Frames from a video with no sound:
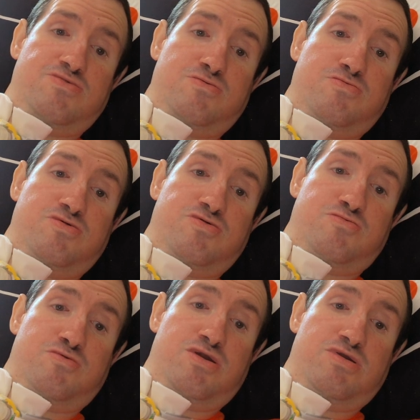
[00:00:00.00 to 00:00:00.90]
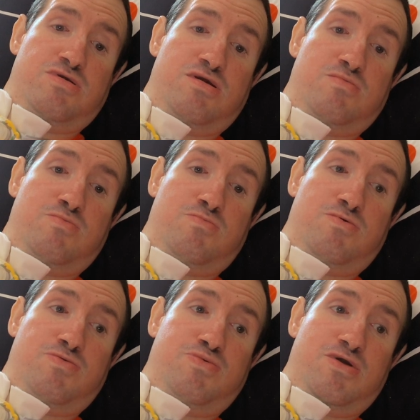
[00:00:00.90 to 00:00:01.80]
losing streak?
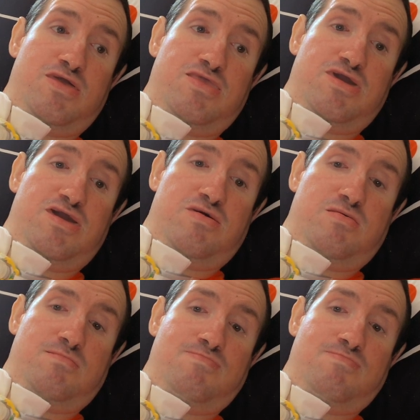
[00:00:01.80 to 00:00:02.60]
We'll find out